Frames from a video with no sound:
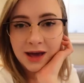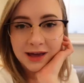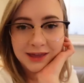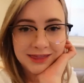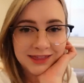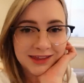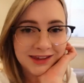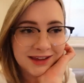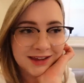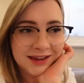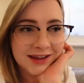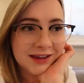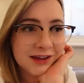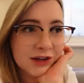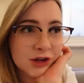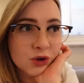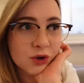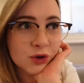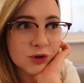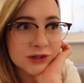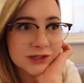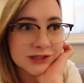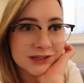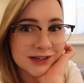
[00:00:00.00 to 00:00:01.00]
I think
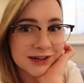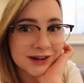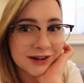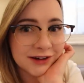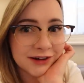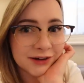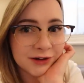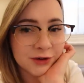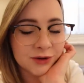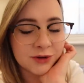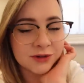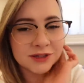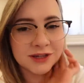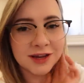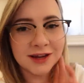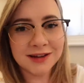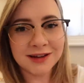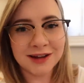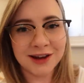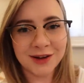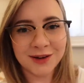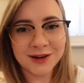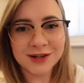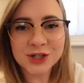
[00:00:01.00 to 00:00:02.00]
Chris and I are going to go outside
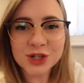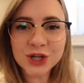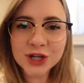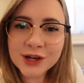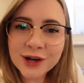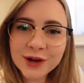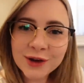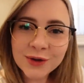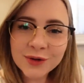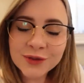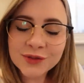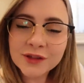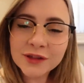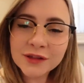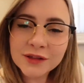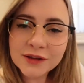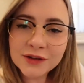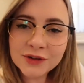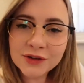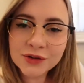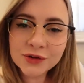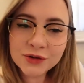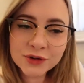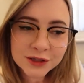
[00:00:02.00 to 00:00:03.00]
now and check out the
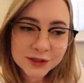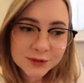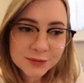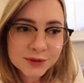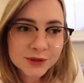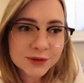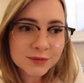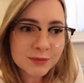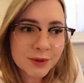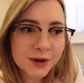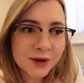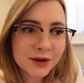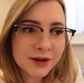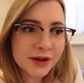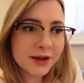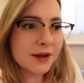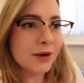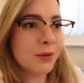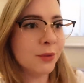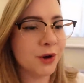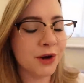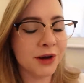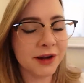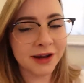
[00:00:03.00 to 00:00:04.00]
little Christmas
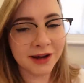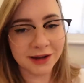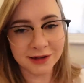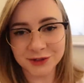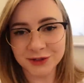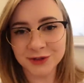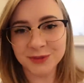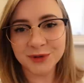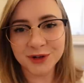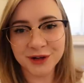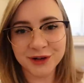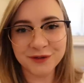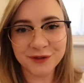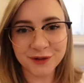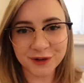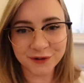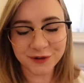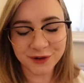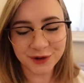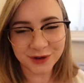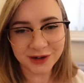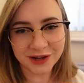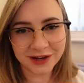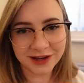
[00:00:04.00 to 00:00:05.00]
market. We're in Canterbury for a
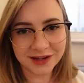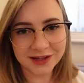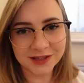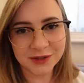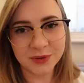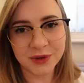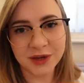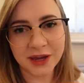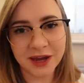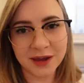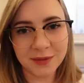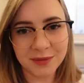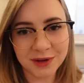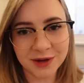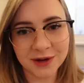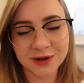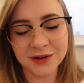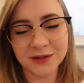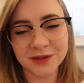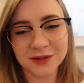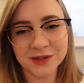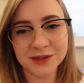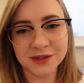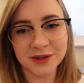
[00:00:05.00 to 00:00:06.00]
few days. We came here
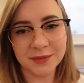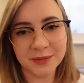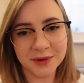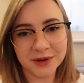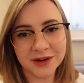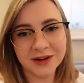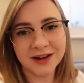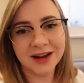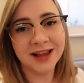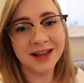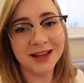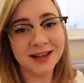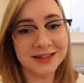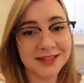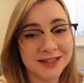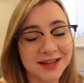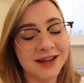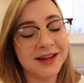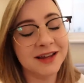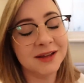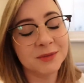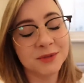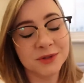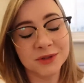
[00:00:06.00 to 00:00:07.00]
in the summer and
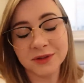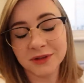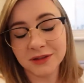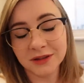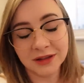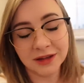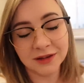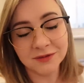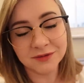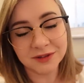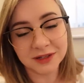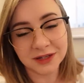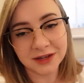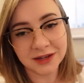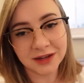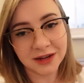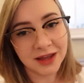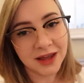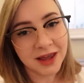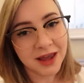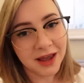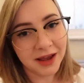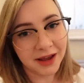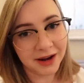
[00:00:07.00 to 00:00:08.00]
I absolutely loved it.
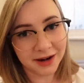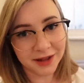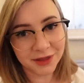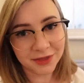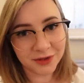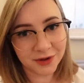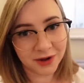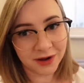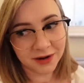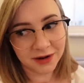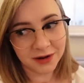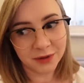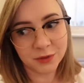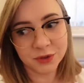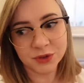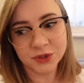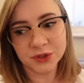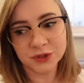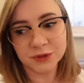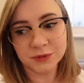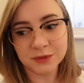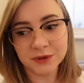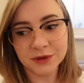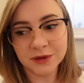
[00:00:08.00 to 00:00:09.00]
And I thought it would
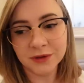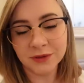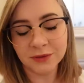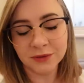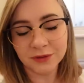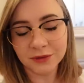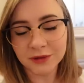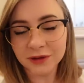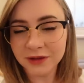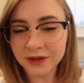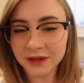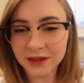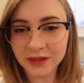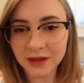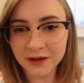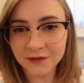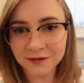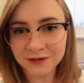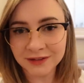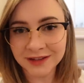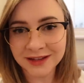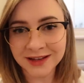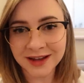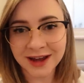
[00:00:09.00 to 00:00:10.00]
just be really
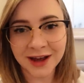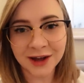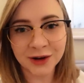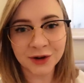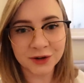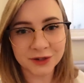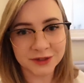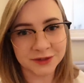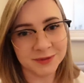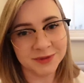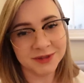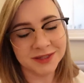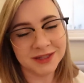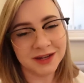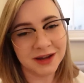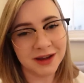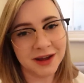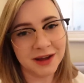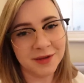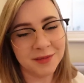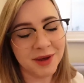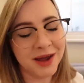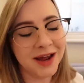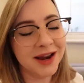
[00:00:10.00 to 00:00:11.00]
lovely at Christmas
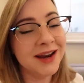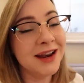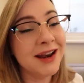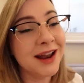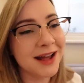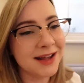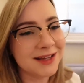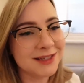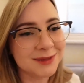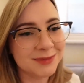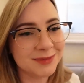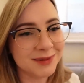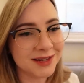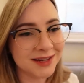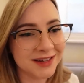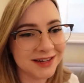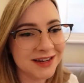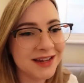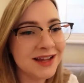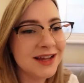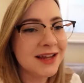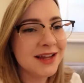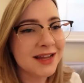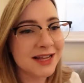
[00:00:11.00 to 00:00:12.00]
time. And it has
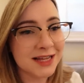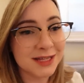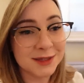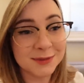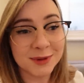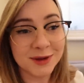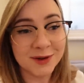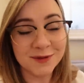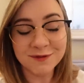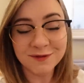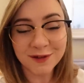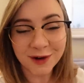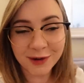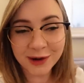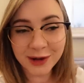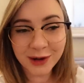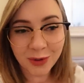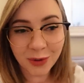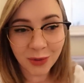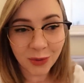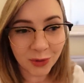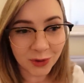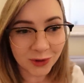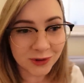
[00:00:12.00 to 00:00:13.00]
been. It's been very
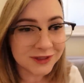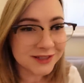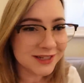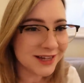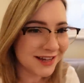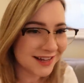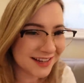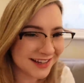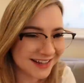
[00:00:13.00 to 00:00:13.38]
cold.